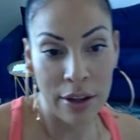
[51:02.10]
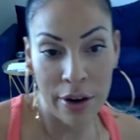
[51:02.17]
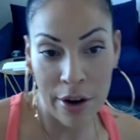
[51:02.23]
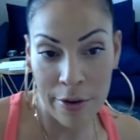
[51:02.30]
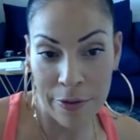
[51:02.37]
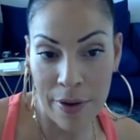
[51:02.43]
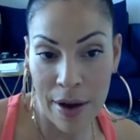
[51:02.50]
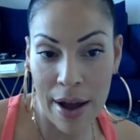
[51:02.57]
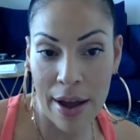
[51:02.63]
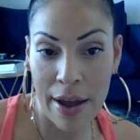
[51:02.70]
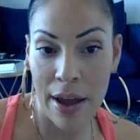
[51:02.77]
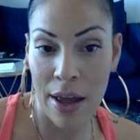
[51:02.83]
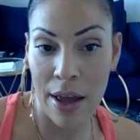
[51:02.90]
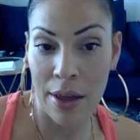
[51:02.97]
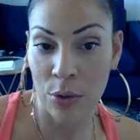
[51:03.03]

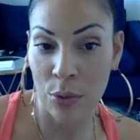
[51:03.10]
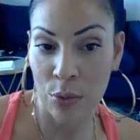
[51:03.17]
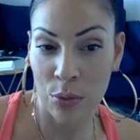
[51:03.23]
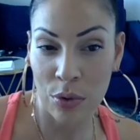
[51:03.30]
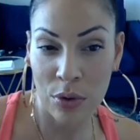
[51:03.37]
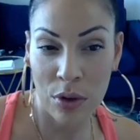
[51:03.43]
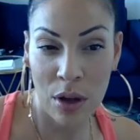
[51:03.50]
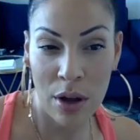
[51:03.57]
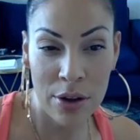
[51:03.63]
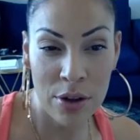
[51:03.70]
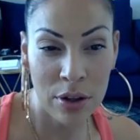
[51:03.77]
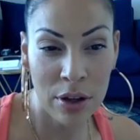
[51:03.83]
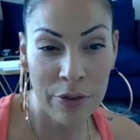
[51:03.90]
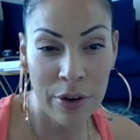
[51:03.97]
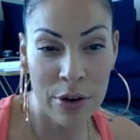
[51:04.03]
clarify, how do
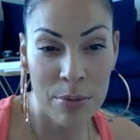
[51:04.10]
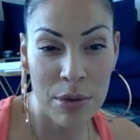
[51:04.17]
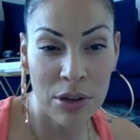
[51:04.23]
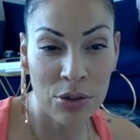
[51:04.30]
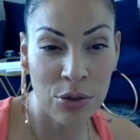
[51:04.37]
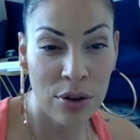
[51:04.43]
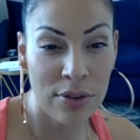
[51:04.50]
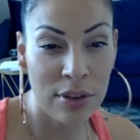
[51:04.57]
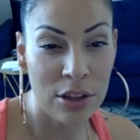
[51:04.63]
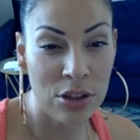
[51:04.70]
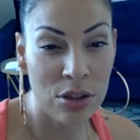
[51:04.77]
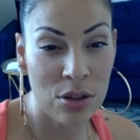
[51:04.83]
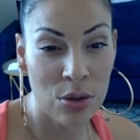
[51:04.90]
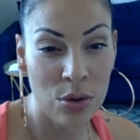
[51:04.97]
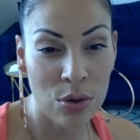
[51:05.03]
you clarify your mixed
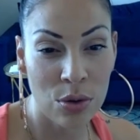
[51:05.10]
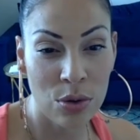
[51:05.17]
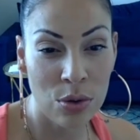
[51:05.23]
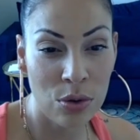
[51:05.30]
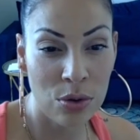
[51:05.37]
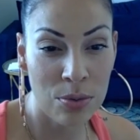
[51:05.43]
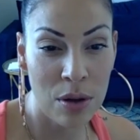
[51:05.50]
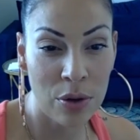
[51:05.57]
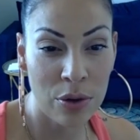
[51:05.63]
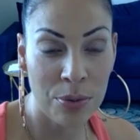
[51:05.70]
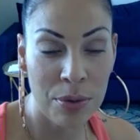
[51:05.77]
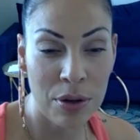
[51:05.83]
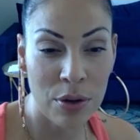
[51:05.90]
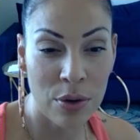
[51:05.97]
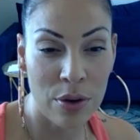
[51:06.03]
translation through smaller
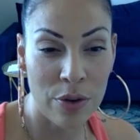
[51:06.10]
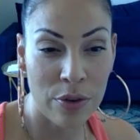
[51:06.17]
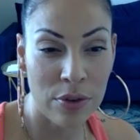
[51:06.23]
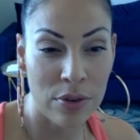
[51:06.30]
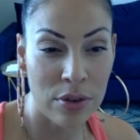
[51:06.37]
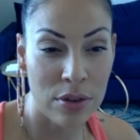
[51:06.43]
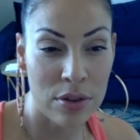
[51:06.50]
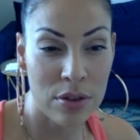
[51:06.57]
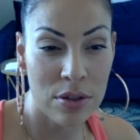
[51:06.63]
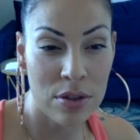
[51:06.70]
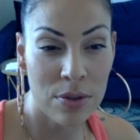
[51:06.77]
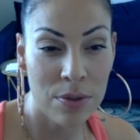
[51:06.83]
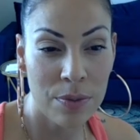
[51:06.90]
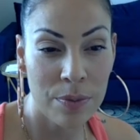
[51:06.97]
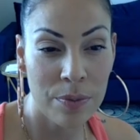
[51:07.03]
speaker
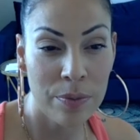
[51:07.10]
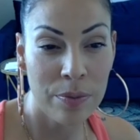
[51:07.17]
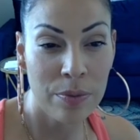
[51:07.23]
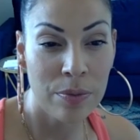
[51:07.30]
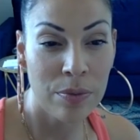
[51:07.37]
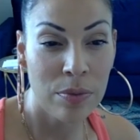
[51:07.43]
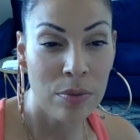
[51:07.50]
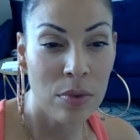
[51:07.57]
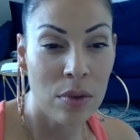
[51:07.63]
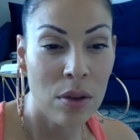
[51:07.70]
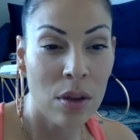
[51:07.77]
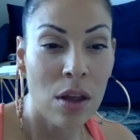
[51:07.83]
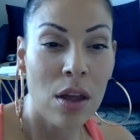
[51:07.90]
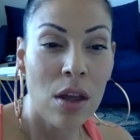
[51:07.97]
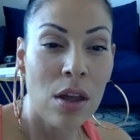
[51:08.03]
references?
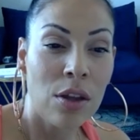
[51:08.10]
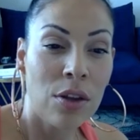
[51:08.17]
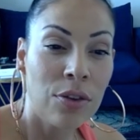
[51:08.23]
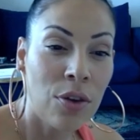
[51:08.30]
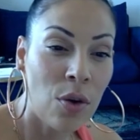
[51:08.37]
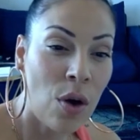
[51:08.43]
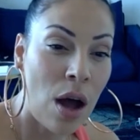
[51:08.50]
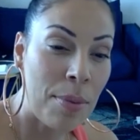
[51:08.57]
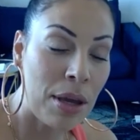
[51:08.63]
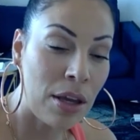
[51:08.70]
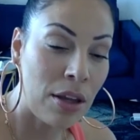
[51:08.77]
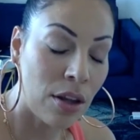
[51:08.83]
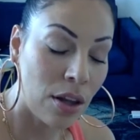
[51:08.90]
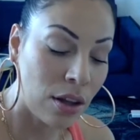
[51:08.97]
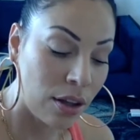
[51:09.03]
So, I
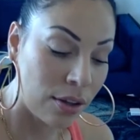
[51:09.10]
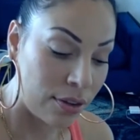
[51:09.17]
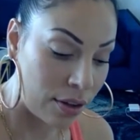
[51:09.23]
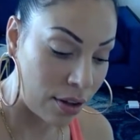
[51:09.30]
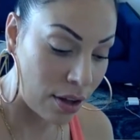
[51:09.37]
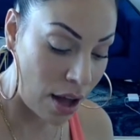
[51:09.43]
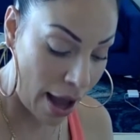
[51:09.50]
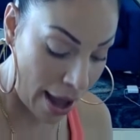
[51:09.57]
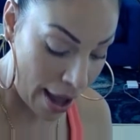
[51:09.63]
mean, listen,